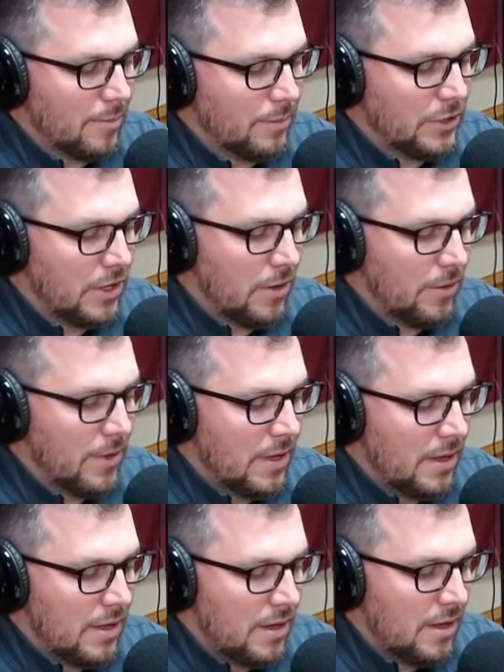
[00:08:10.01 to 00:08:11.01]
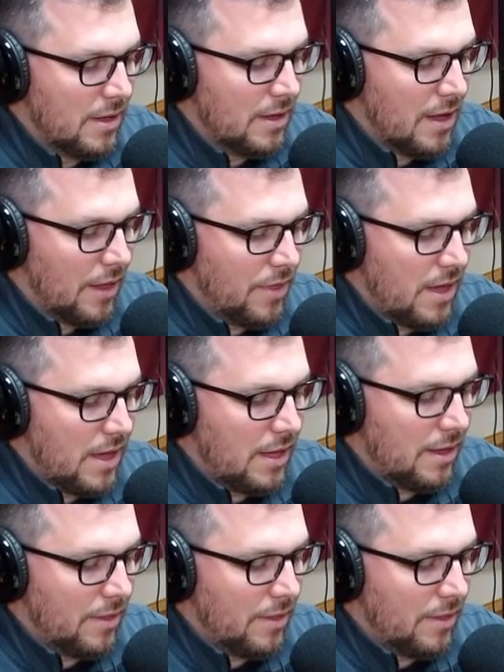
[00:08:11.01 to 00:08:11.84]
So I think